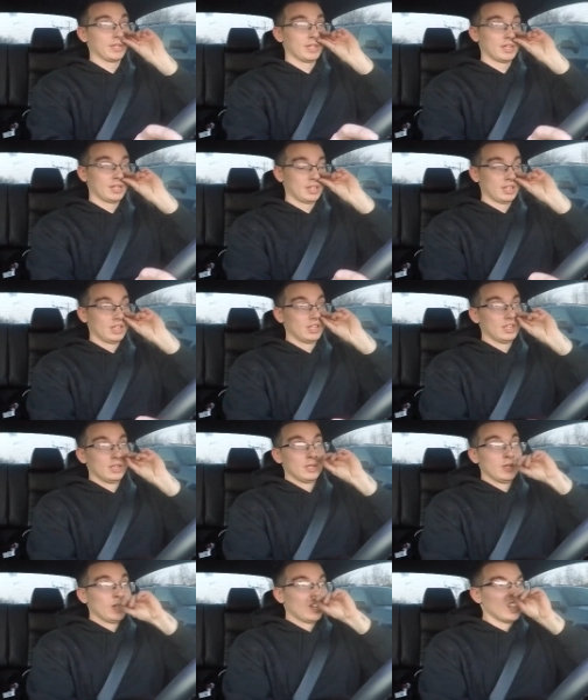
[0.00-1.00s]

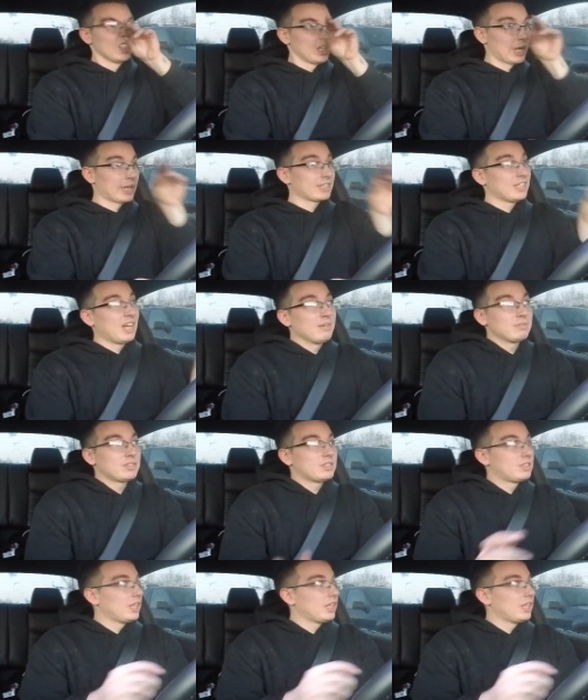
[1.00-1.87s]
A lot of times